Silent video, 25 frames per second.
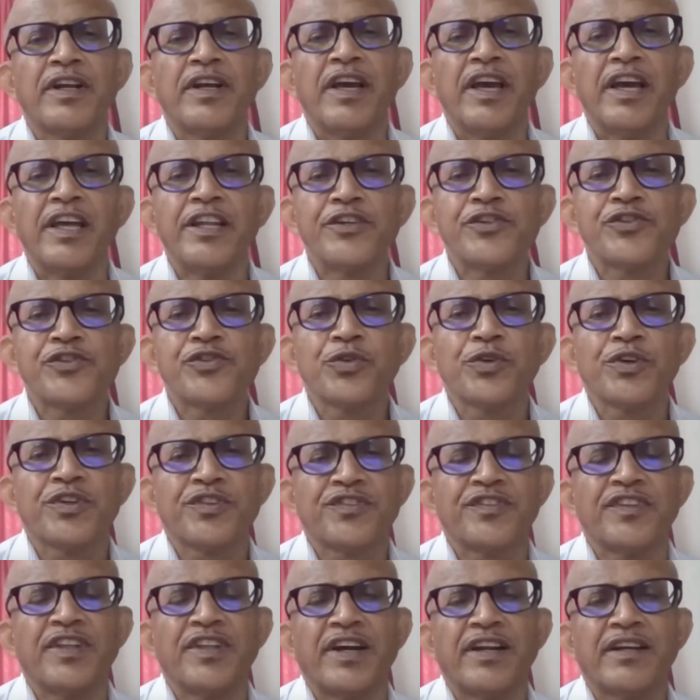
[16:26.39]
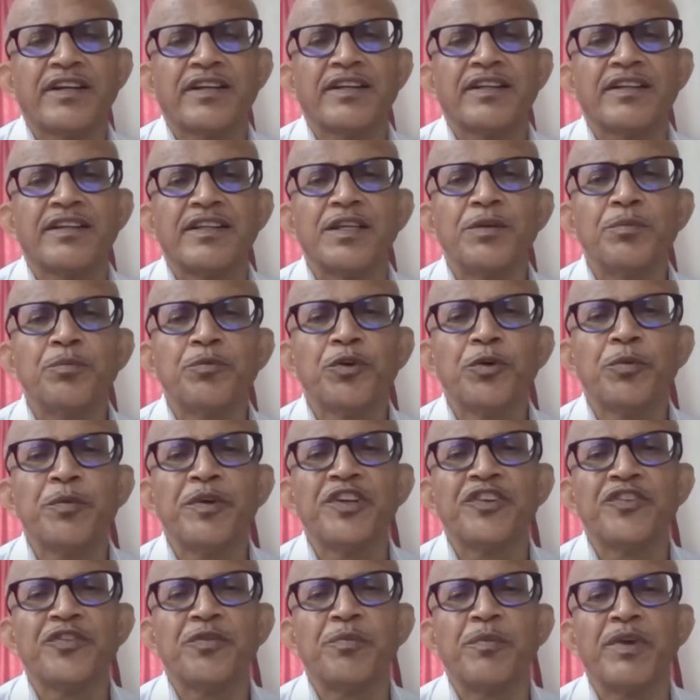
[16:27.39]
ensures that
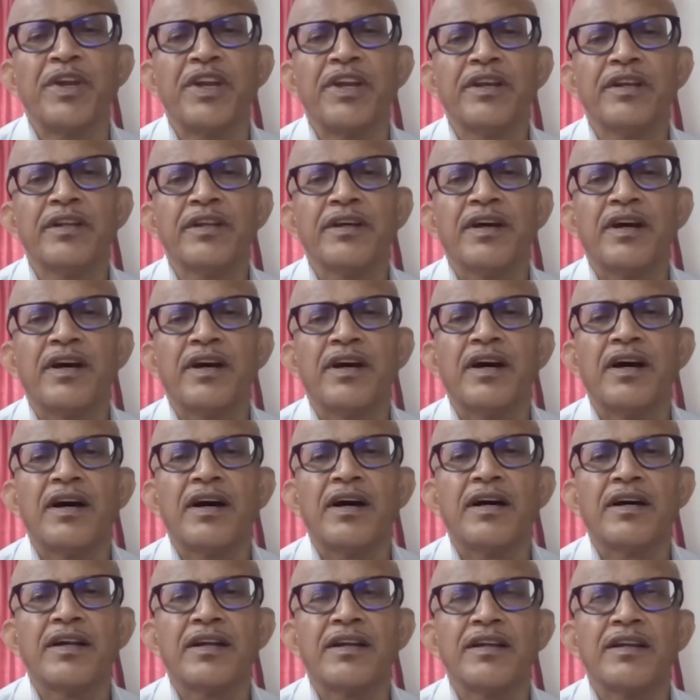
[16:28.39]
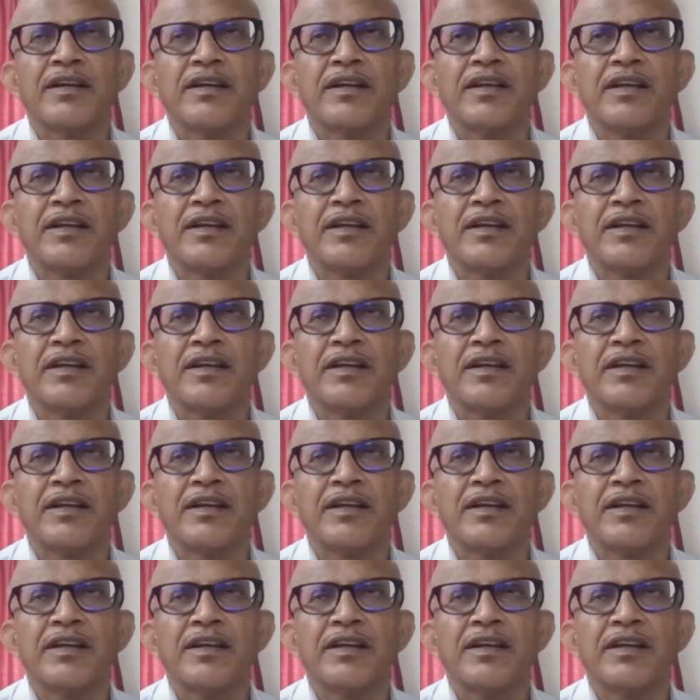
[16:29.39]
improvements made are